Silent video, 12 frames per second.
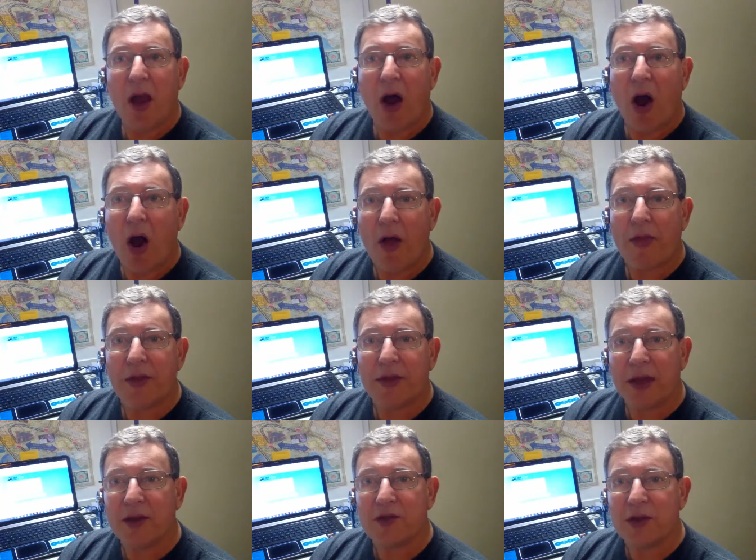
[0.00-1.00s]
all the
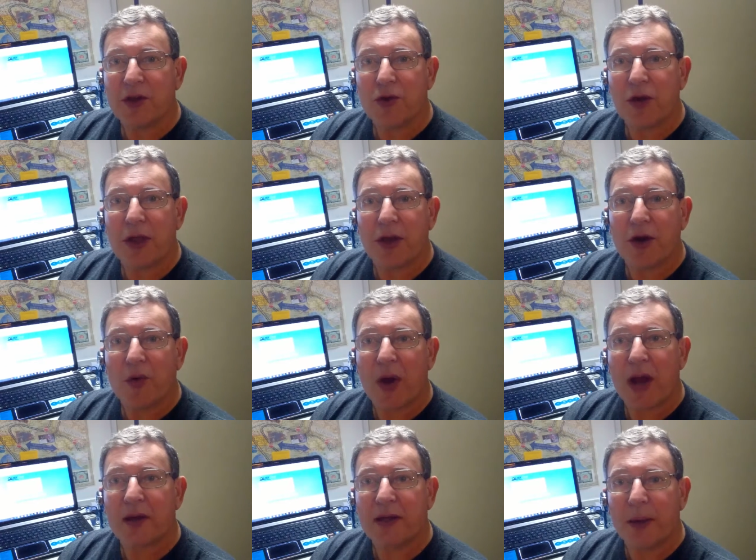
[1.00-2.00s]
things that you then go
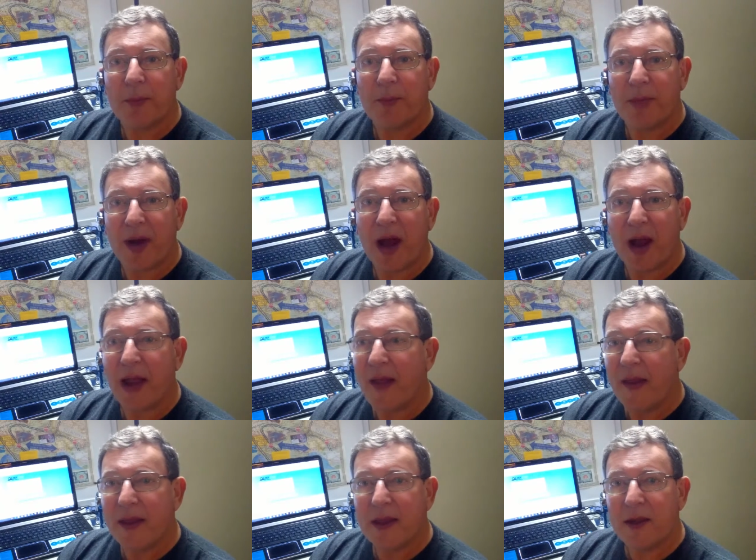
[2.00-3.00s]
out and buy.
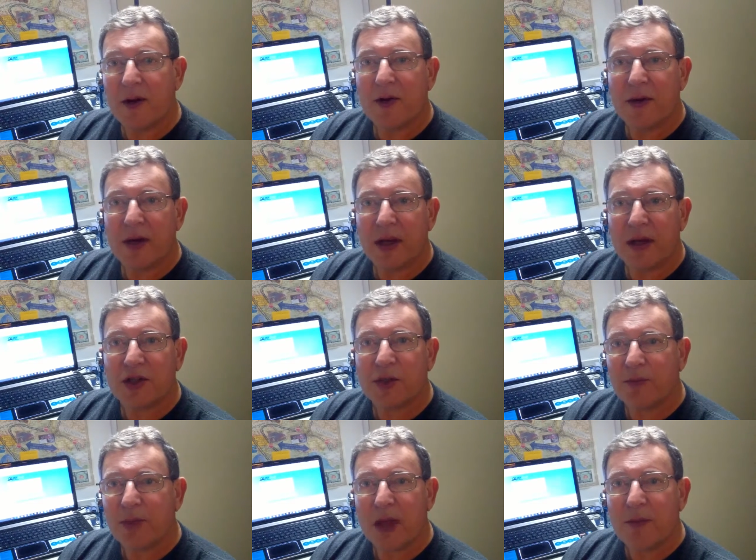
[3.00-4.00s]
You don't need to
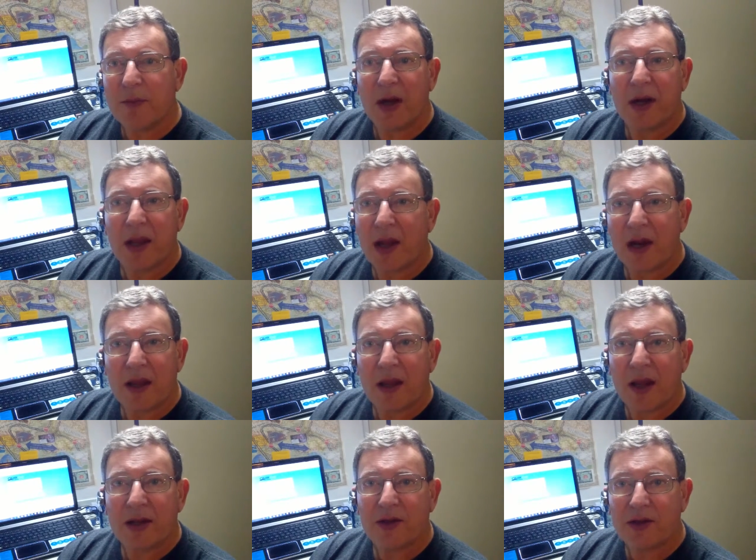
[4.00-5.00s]
spend money on a
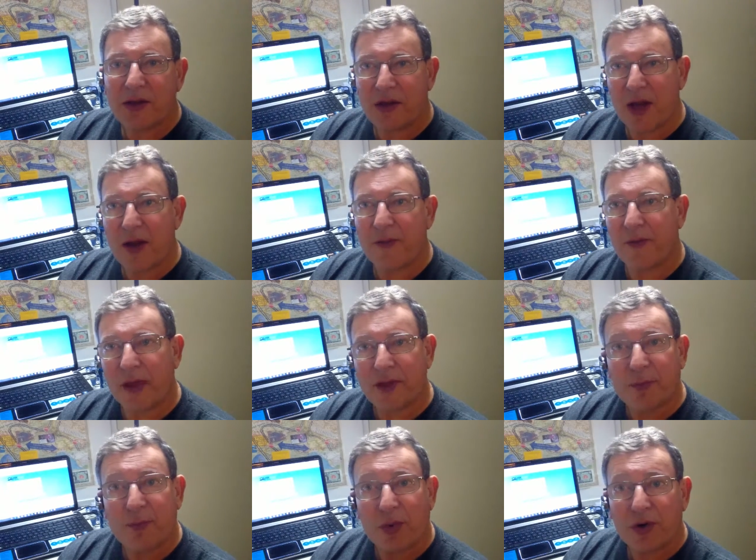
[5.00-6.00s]
lot of stuff.
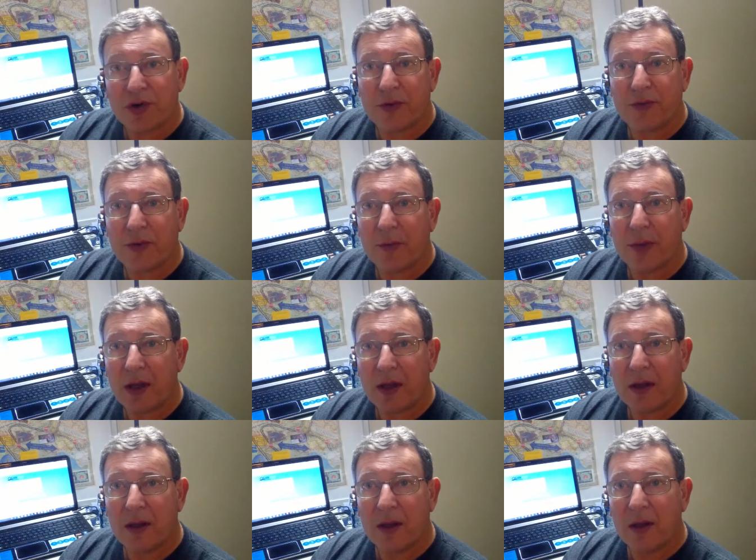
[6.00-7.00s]
That's personally for me.
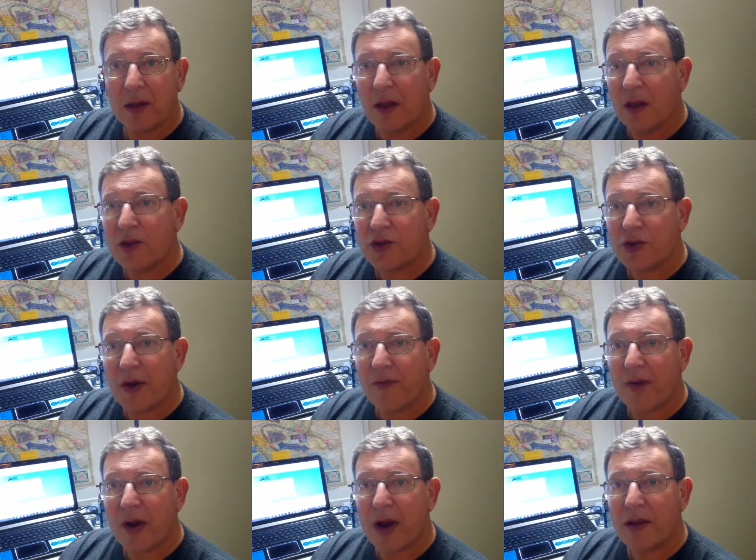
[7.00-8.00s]
And so I
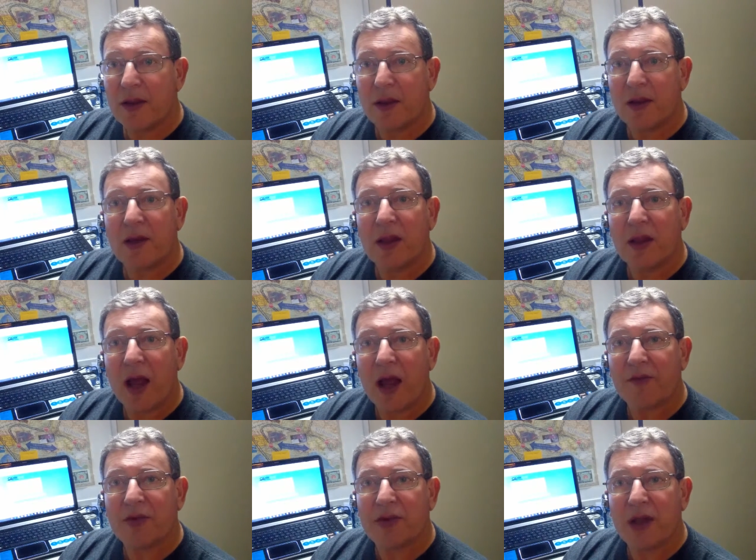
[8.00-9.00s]
find that the
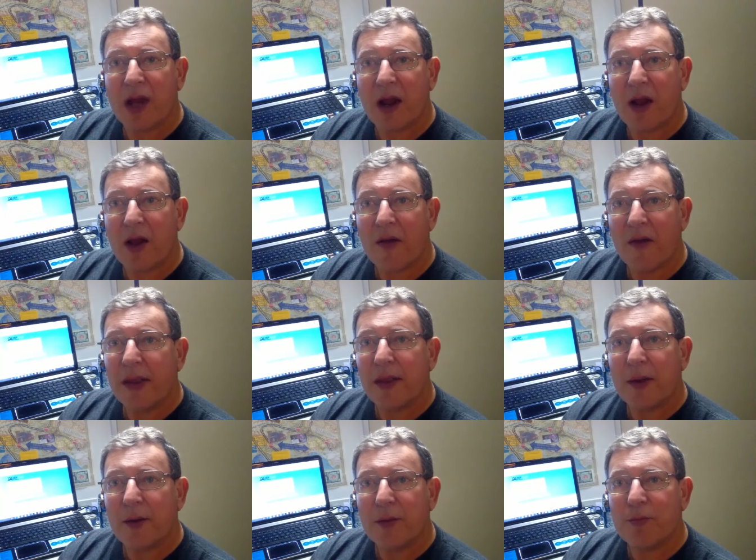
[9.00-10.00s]
lifestyle
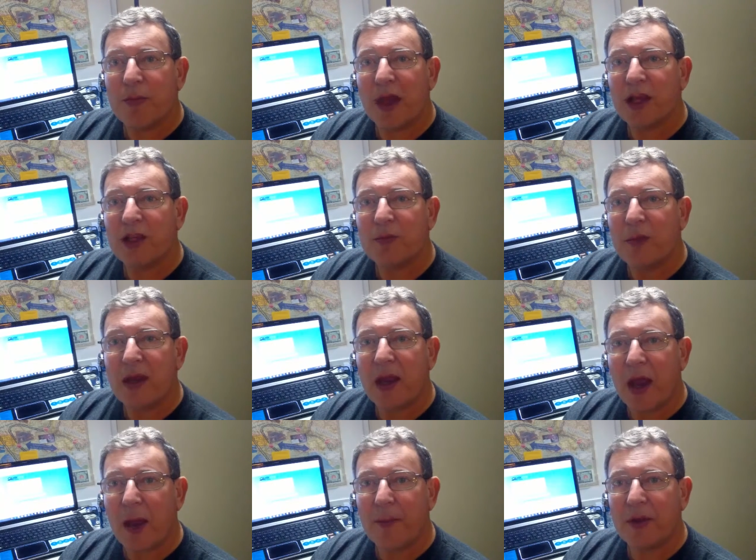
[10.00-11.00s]
that makes me
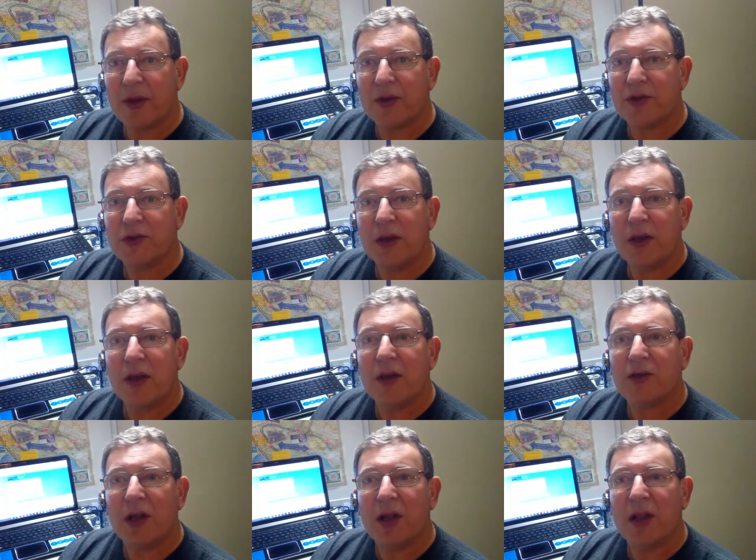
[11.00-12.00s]
happiest
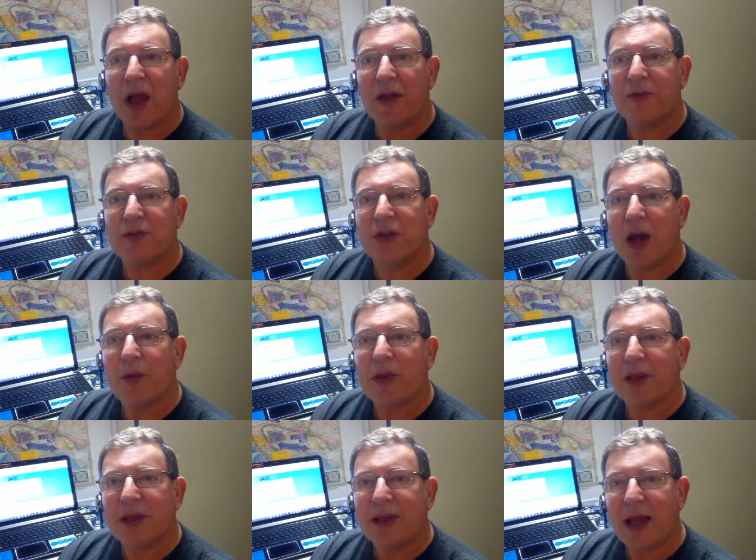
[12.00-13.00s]
is a lifestyle
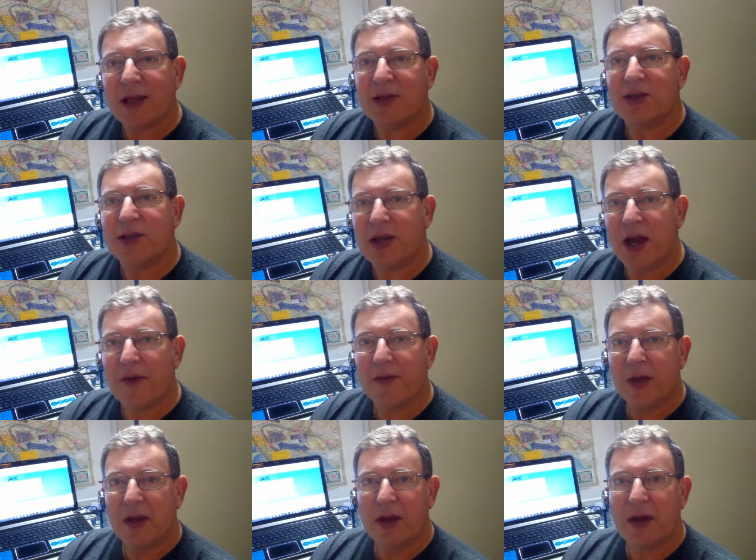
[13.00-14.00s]
with less stuff,
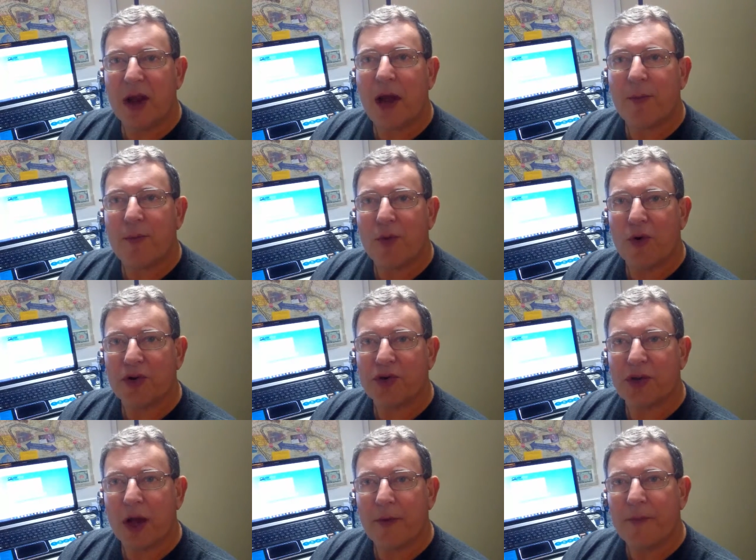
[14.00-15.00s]
not more
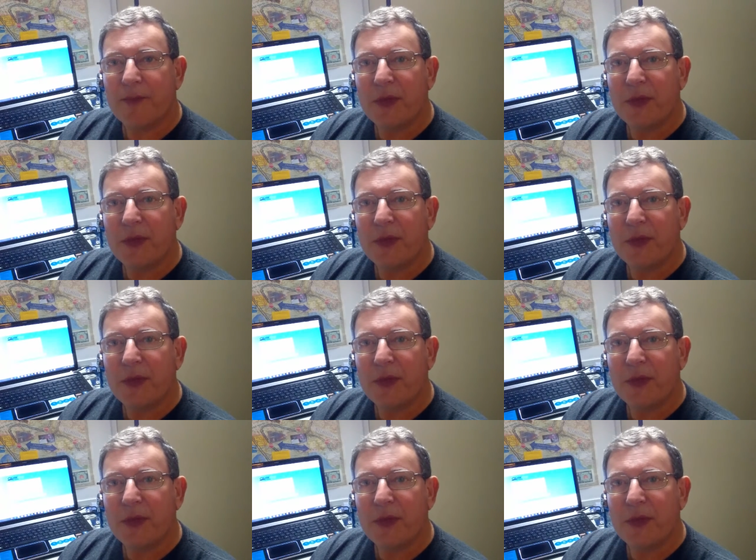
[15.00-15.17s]
stuff.